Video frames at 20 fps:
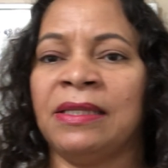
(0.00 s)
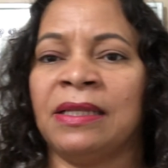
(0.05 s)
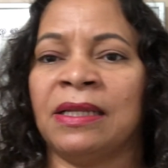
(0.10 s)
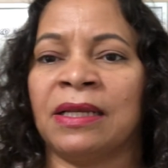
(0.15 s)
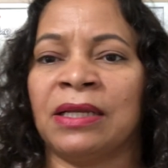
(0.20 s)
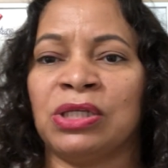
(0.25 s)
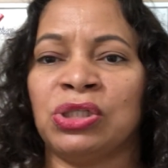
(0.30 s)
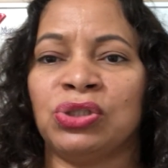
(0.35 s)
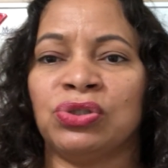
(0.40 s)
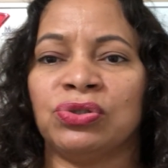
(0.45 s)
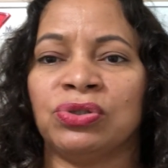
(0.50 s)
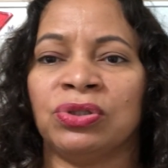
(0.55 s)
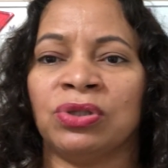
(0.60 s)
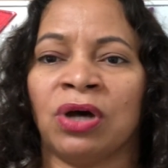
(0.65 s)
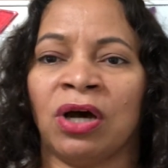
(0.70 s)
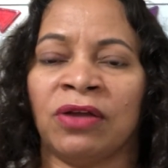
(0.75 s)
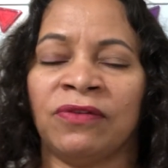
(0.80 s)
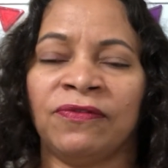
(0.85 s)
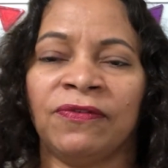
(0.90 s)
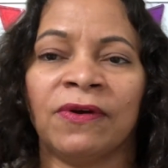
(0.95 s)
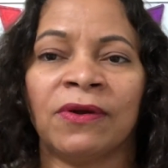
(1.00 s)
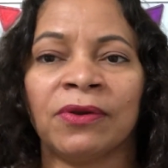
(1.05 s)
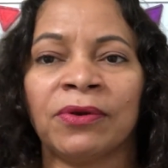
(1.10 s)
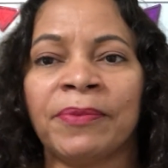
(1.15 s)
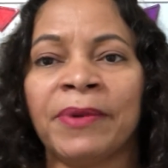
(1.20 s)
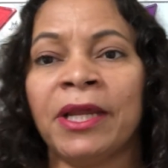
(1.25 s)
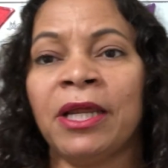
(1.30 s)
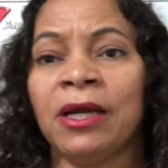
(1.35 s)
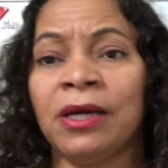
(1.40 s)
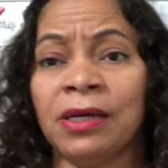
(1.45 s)
that I should not follow
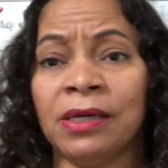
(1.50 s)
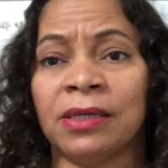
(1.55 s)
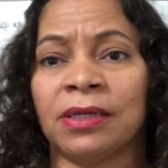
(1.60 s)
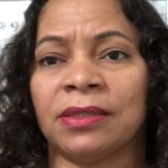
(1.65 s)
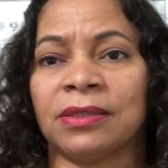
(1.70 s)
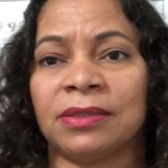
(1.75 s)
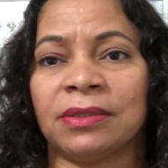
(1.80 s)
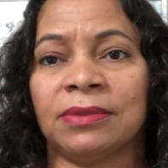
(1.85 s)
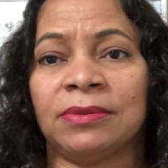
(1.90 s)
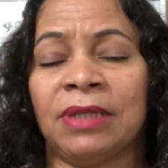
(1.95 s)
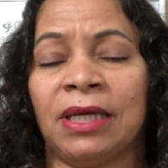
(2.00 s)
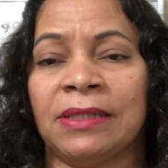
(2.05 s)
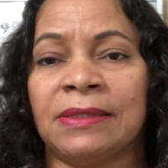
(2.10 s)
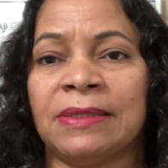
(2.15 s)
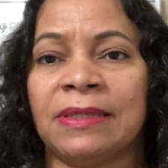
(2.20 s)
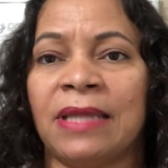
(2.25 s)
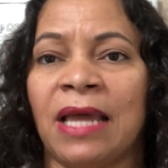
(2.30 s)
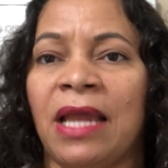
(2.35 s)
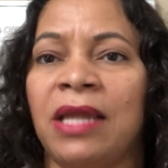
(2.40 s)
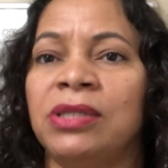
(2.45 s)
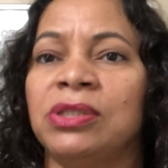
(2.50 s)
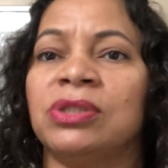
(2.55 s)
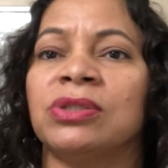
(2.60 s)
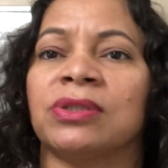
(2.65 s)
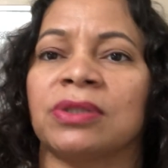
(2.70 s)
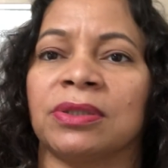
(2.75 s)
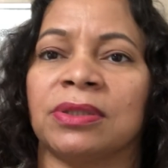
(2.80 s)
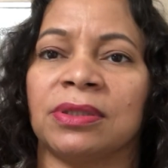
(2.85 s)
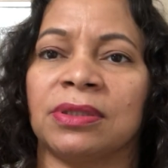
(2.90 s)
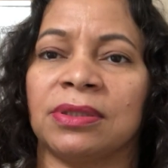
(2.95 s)
my heart. That's
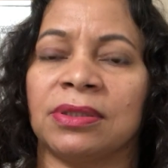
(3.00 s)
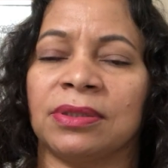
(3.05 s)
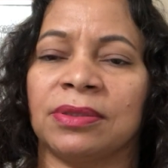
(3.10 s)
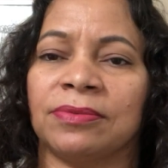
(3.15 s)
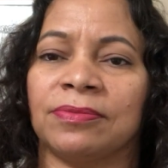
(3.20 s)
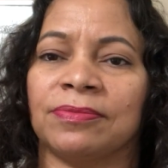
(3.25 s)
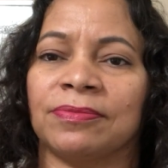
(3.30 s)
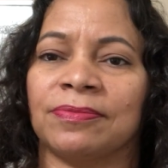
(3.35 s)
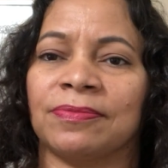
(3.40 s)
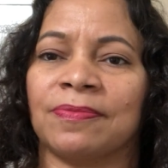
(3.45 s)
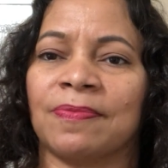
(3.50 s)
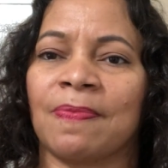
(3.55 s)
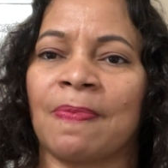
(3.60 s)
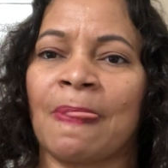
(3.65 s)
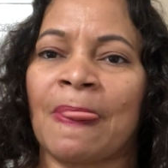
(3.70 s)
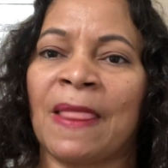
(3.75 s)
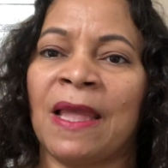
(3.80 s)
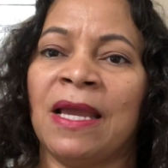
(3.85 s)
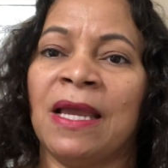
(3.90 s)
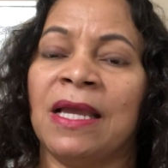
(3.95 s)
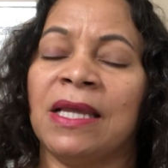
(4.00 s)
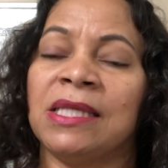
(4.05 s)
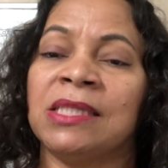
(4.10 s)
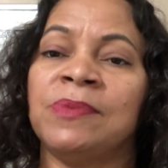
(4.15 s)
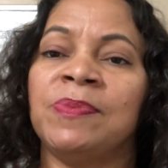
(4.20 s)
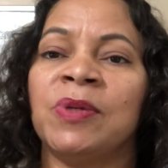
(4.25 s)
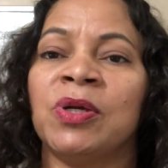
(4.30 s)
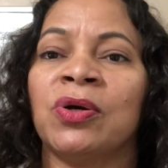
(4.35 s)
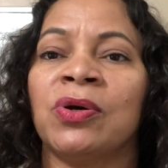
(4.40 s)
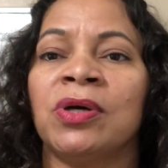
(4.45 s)
dangerous. It's
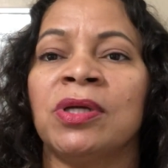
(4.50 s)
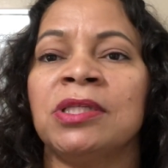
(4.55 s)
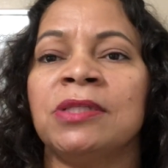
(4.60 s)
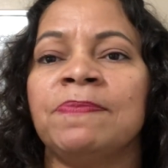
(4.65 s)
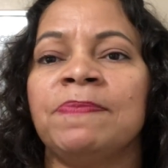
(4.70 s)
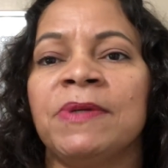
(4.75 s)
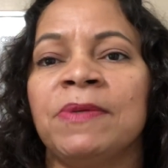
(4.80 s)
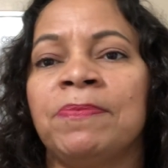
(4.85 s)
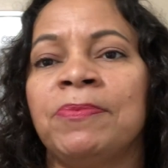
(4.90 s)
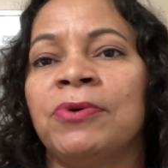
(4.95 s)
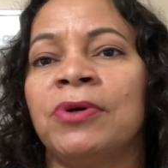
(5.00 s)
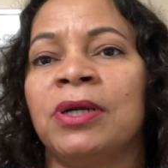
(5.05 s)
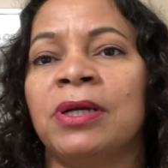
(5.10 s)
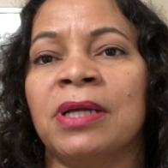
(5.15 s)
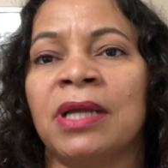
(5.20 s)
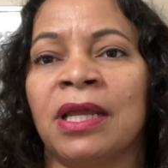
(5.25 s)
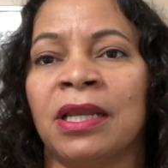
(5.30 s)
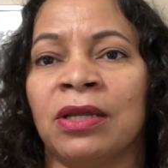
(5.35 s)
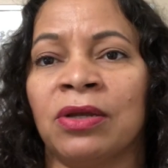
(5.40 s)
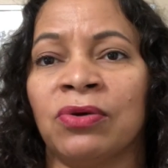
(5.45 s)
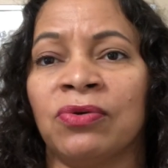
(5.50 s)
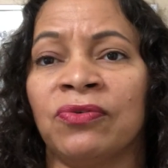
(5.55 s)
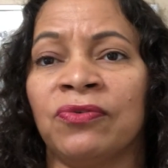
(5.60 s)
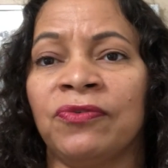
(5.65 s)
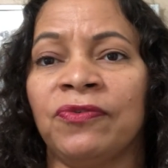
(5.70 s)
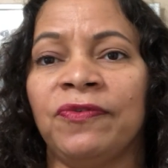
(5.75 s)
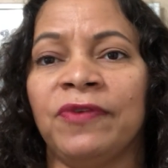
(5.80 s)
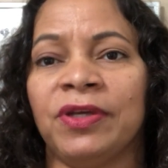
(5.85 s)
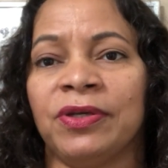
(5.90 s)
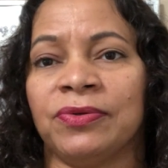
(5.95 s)
because people are getting
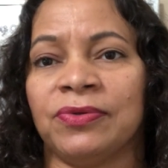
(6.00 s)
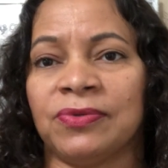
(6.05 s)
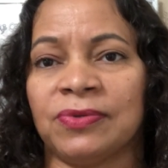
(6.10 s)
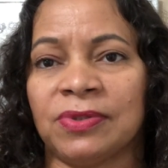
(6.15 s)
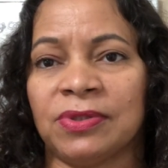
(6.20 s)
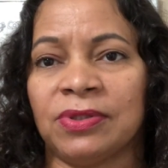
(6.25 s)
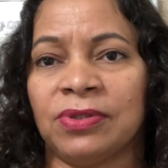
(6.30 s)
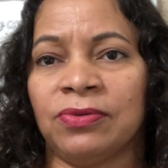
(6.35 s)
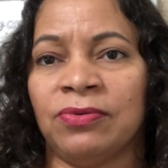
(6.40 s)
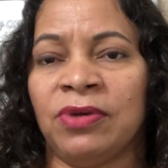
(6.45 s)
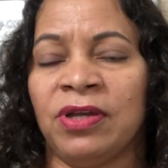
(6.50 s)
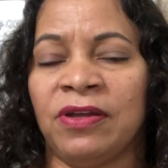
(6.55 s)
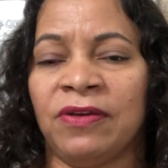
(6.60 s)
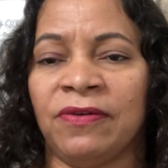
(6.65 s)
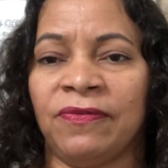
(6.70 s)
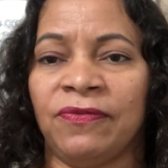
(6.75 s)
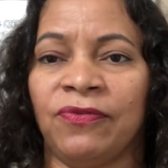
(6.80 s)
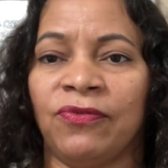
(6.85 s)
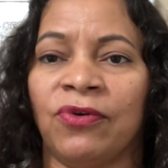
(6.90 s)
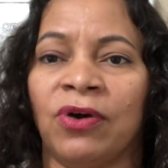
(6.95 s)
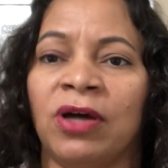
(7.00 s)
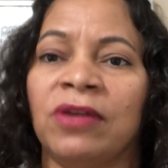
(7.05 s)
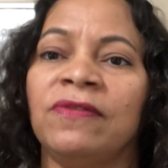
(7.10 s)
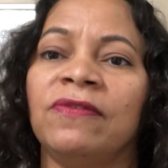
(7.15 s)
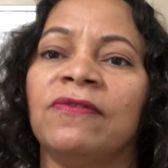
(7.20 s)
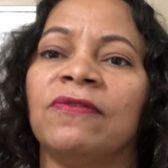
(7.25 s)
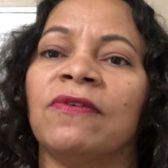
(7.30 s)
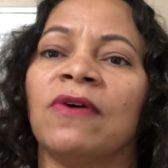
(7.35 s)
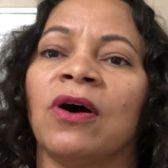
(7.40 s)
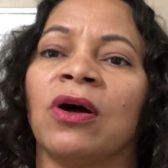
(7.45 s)
confused with what
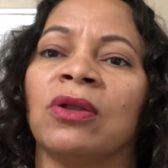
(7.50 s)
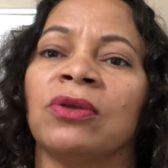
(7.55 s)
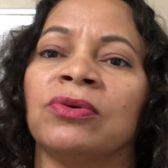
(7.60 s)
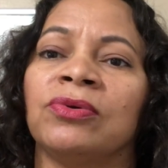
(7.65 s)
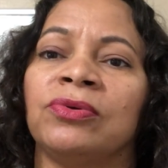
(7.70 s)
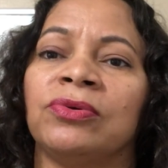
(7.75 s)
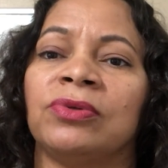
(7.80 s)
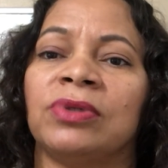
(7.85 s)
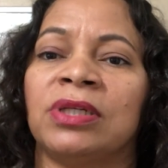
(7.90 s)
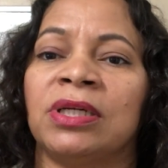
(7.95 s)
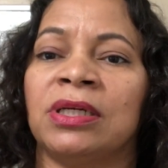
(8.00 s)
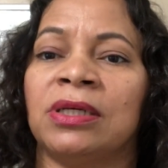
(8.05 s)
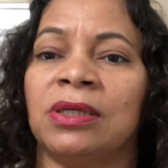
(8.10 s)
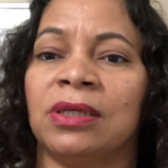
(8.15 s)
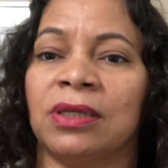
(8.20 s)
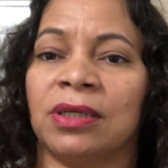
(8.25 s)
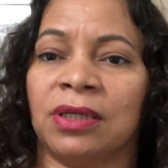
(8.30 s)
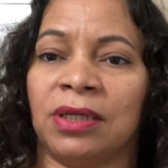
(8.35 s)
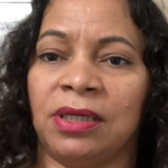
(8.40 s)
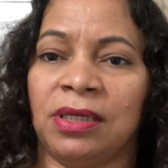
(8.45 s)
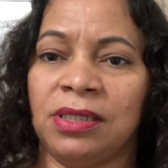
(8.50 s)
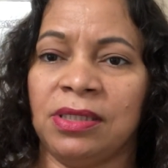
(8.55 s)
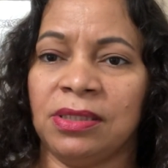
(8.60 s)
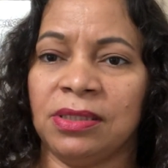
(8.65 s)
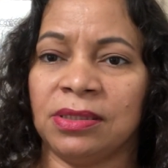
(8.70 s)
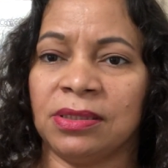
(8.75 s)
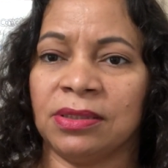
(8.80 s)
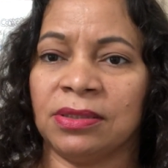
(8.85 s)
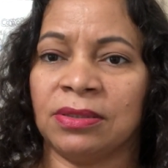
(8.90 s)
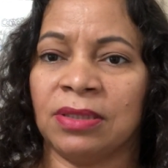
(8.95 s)
follow the
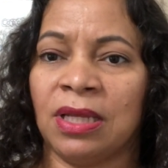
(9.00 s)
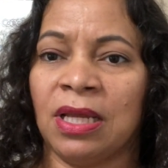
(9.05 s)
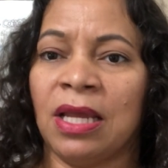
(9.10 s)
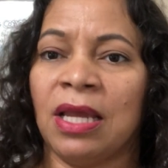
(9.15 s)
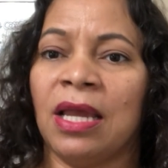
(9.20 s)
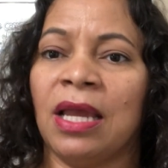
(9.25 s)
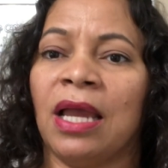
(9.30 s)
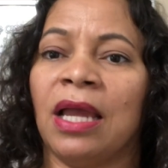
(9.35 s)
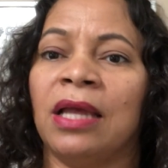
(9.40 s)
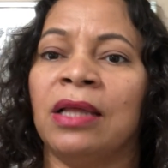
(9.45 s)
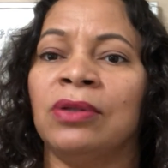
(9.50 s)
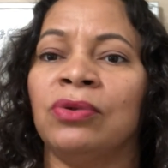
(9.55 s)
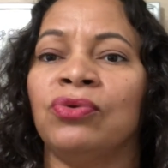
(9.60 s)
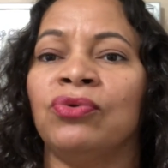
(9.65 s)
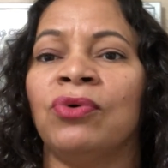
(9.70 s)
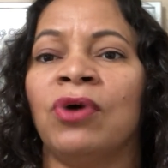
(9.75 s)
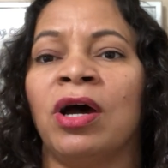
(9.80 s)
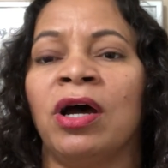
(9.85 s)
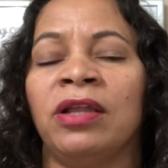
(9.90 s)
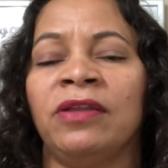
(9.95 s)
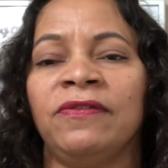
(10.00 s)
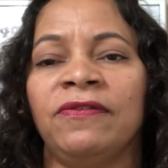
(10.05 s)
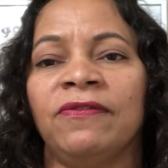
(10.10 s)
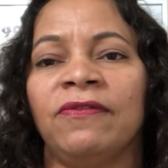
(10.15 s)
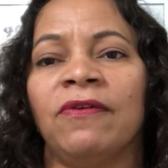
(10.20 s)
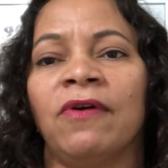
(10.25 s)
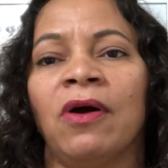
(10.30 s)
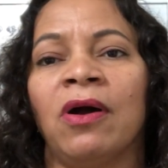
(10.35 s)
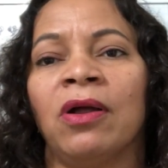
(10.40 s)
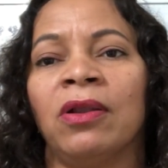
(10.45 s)
heart and what
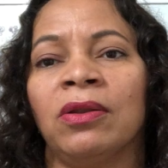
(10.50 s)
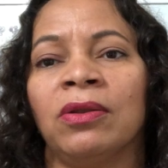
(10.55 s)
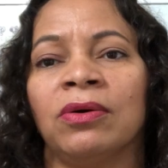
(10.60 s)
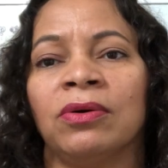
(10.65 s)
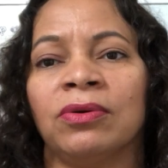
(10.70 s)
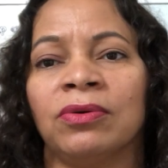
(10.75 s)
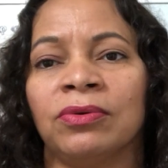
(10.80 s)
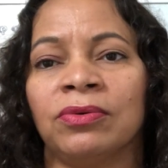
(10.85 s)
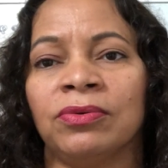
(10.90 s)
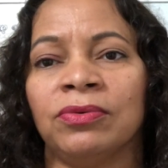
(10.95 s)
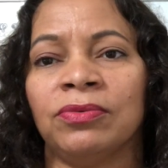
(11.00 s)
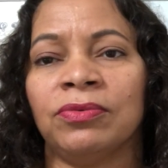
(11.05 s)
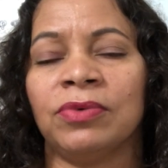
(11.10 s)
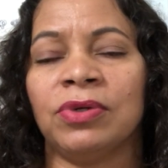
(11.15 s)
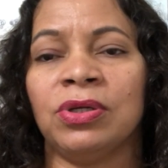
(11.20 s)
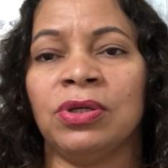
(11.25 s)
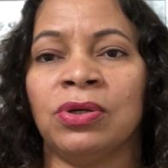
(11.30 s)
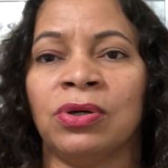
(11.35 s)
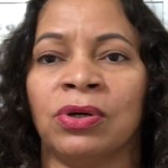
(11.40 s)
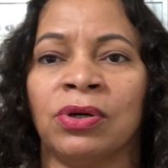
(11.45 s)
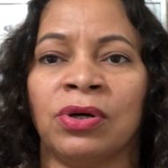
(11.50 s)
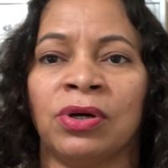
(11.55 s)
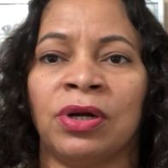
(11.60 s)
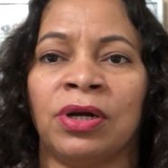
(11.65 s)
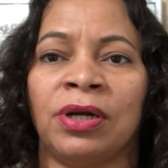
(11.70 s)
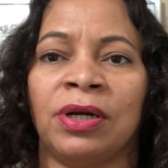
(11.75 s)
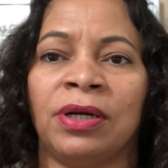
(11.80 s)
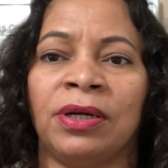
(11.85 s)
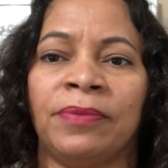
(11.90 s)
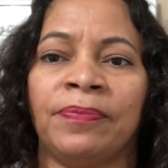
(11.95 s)
follow
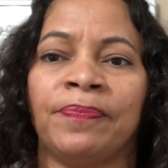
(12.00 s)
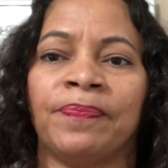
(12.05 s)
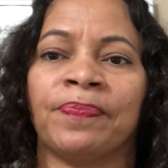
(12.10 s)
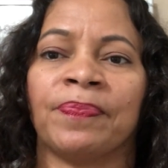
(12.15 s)
your